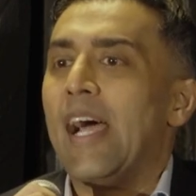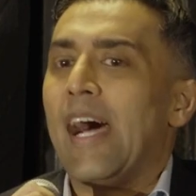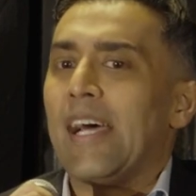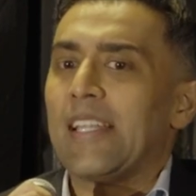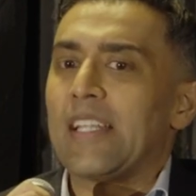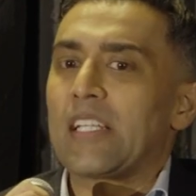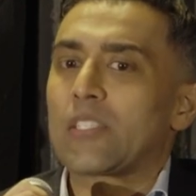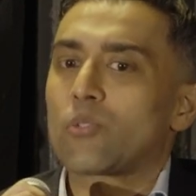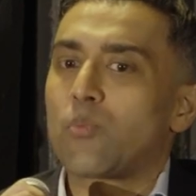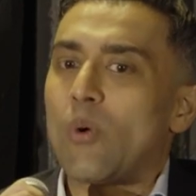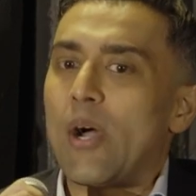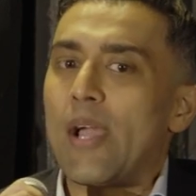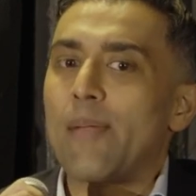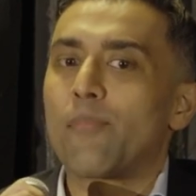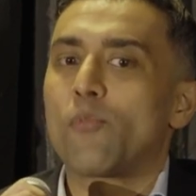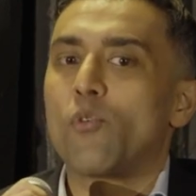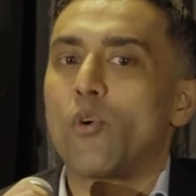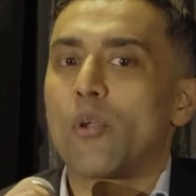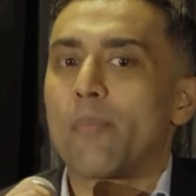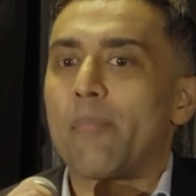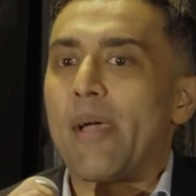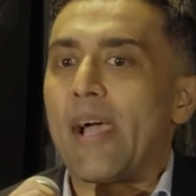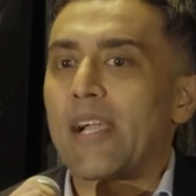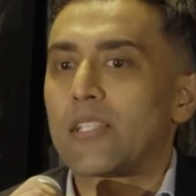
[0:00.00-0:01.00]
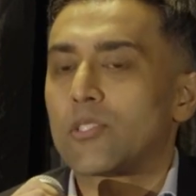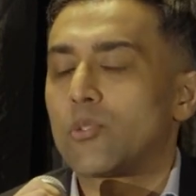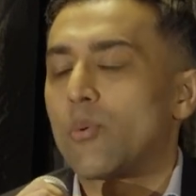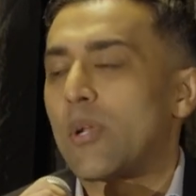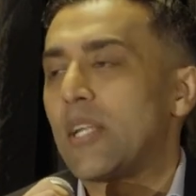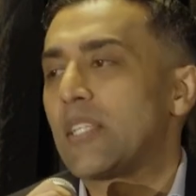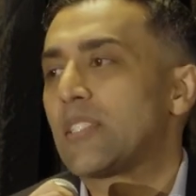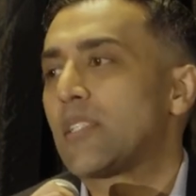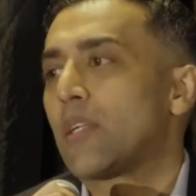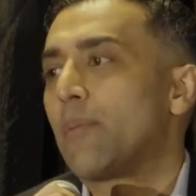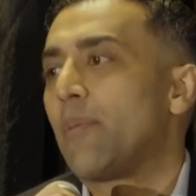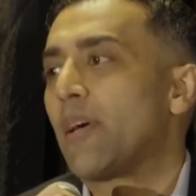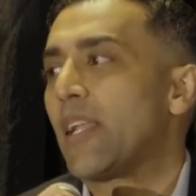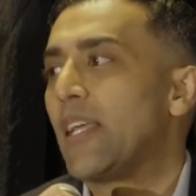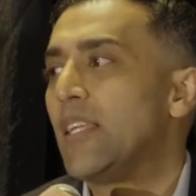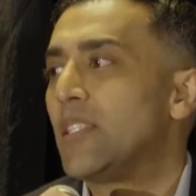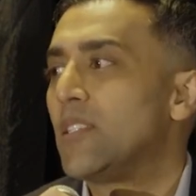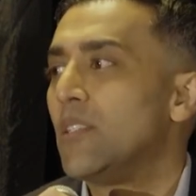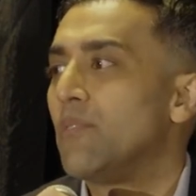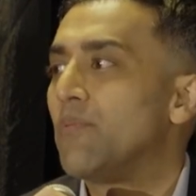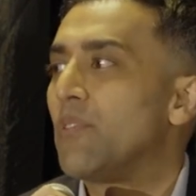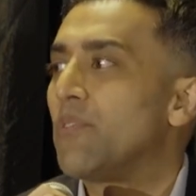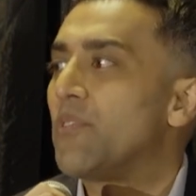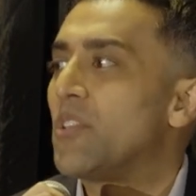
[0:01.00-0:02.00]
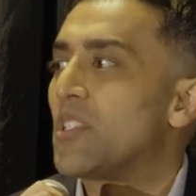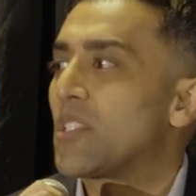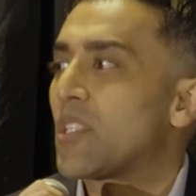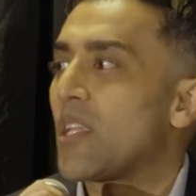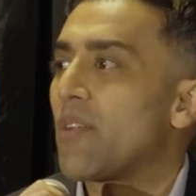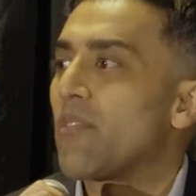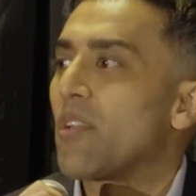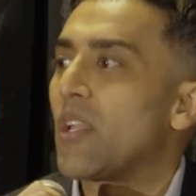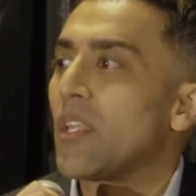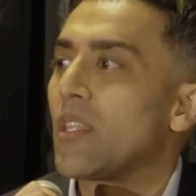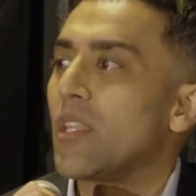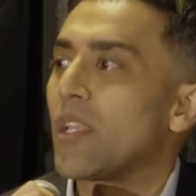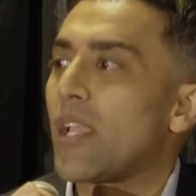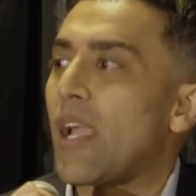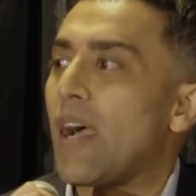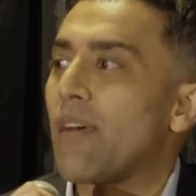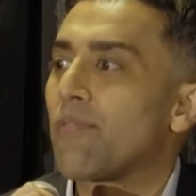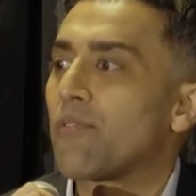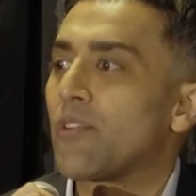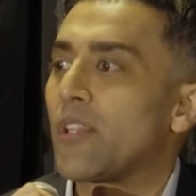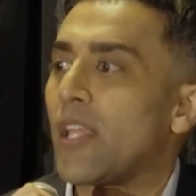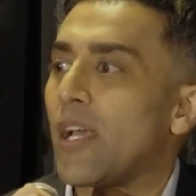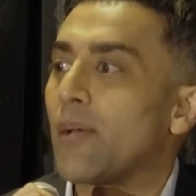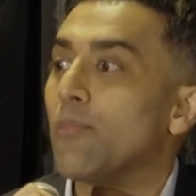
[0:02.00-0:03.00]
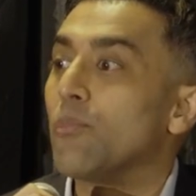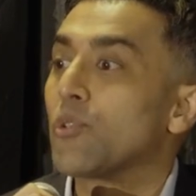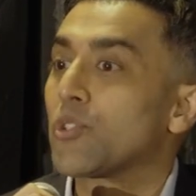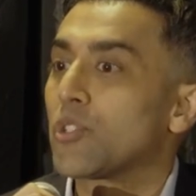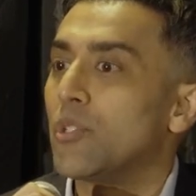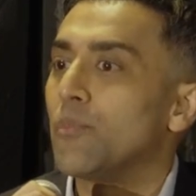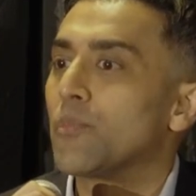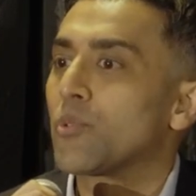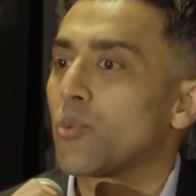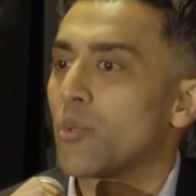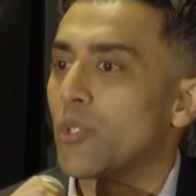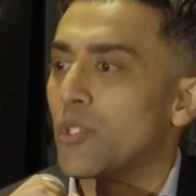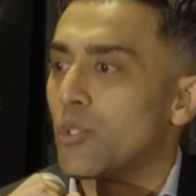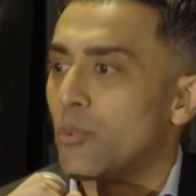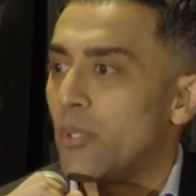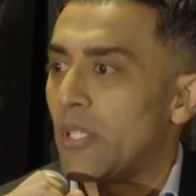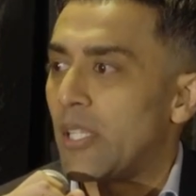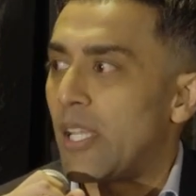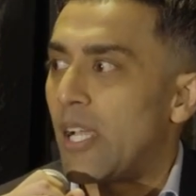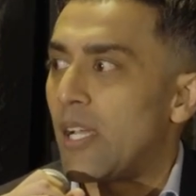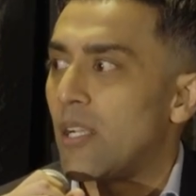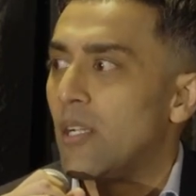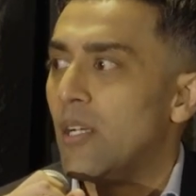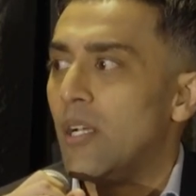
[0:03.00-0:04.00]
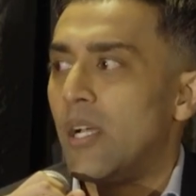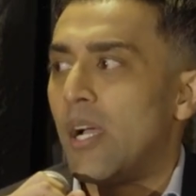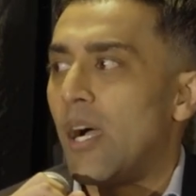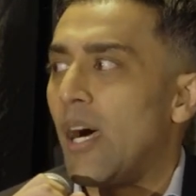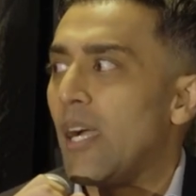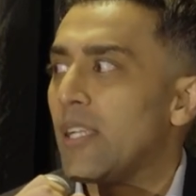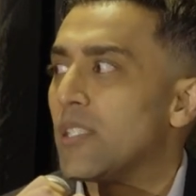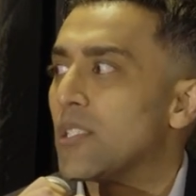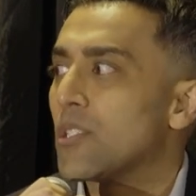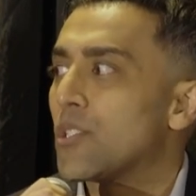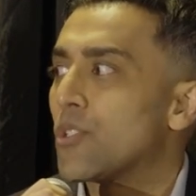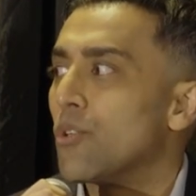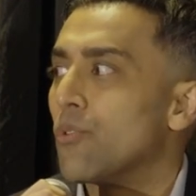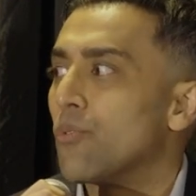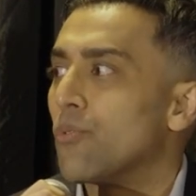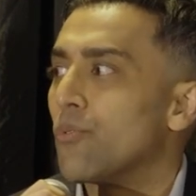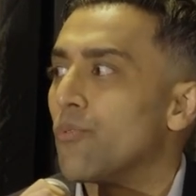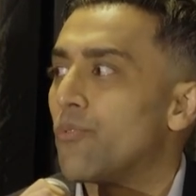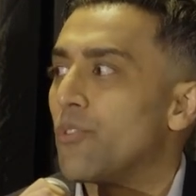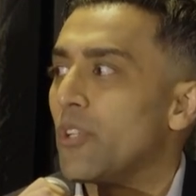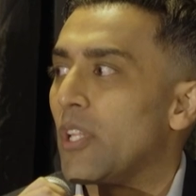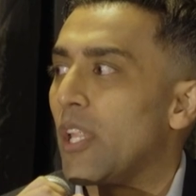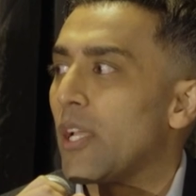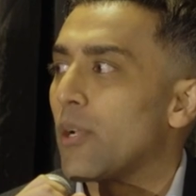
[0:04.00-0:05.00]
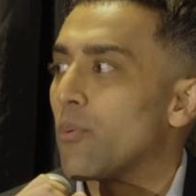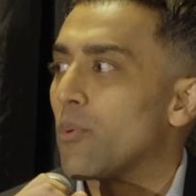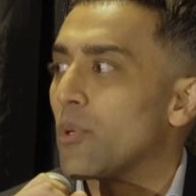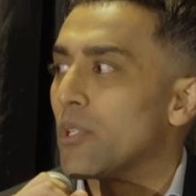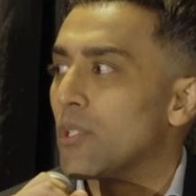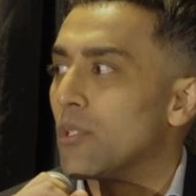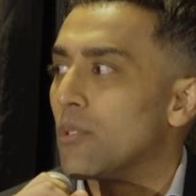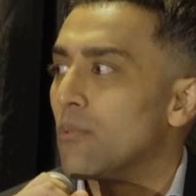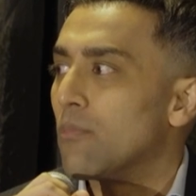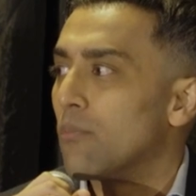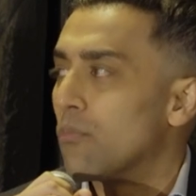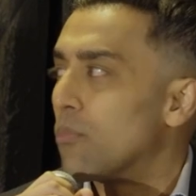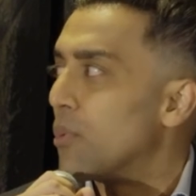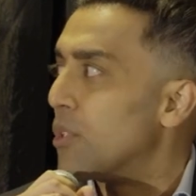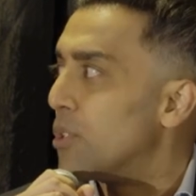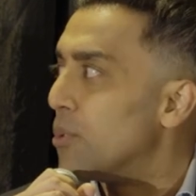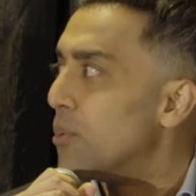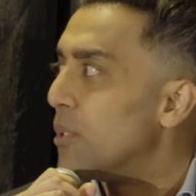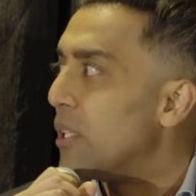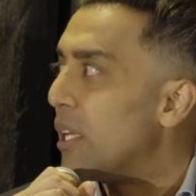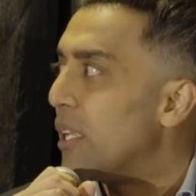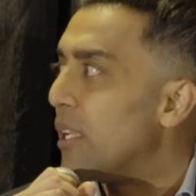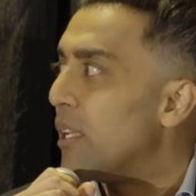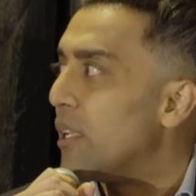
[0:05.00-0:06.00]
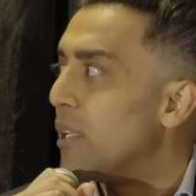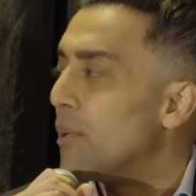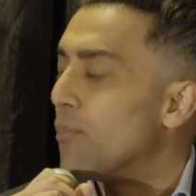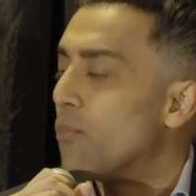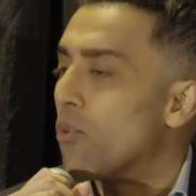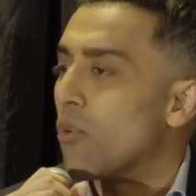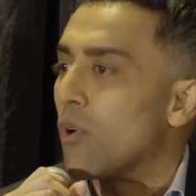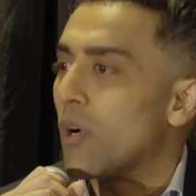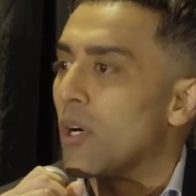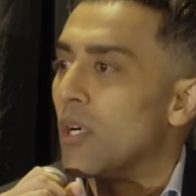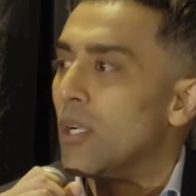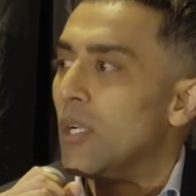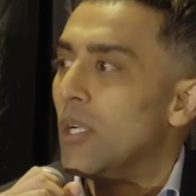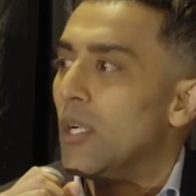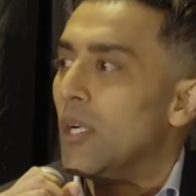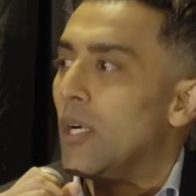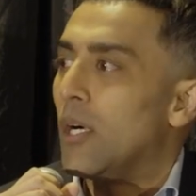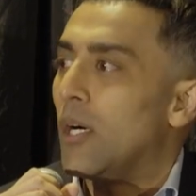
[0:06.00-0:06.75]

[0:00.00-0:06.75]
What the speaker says: And that's why I'm going back to what I said about 1857. I think after that, Muslims were doing that. I just don't feel like we're doing that anymore.